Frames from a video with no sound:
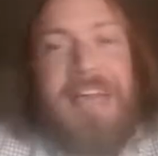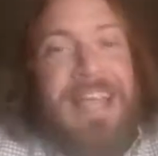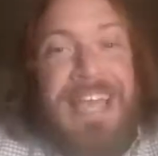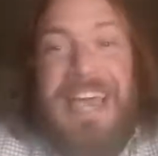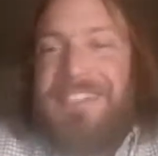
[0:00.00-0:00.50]

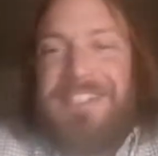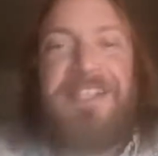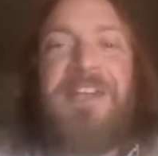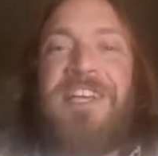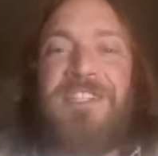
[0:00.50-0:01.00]
I guess,
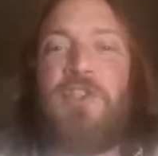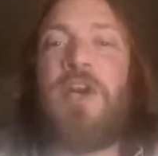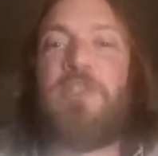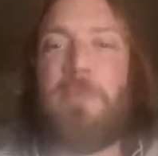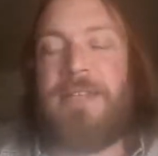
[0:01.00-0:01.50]

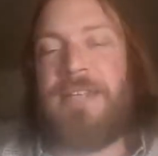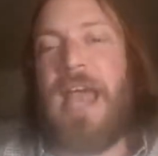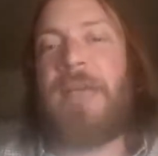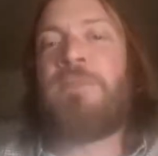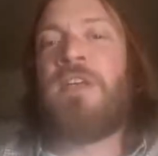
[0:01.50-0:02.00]
Judgment Day.